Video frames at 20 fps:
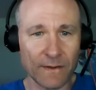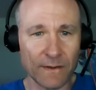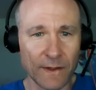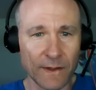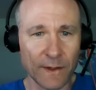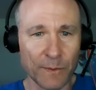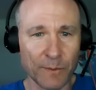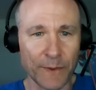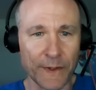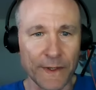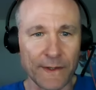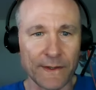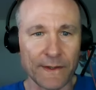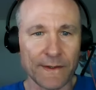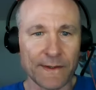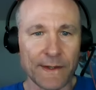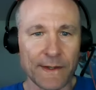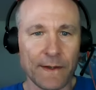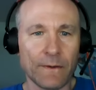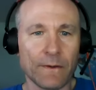to complete
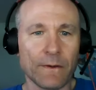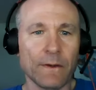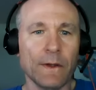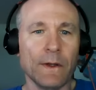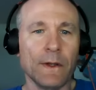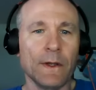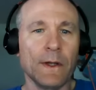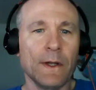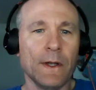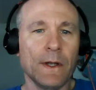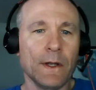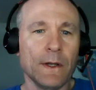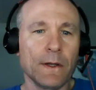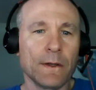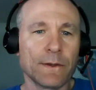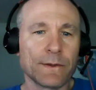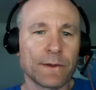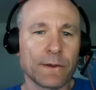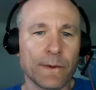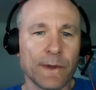the sale.
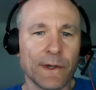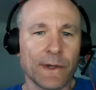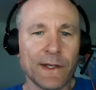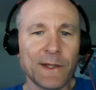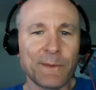So at